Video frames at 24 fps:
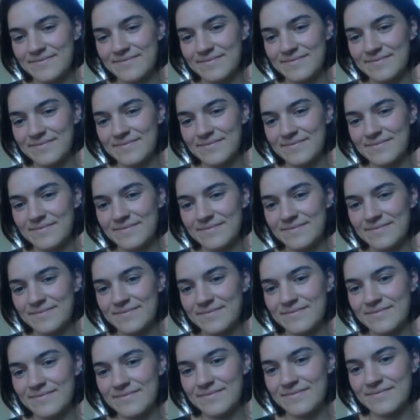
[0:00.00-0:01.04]

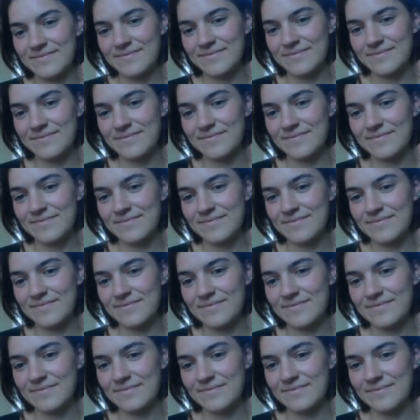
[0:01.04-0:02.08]

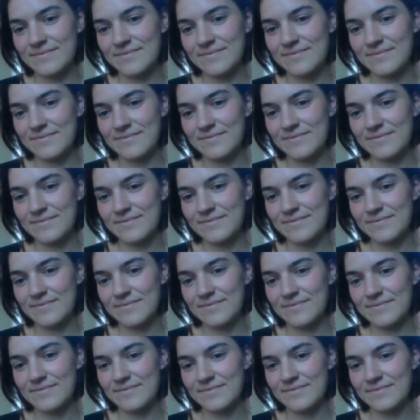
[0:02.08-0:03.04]
This person isn't speaking.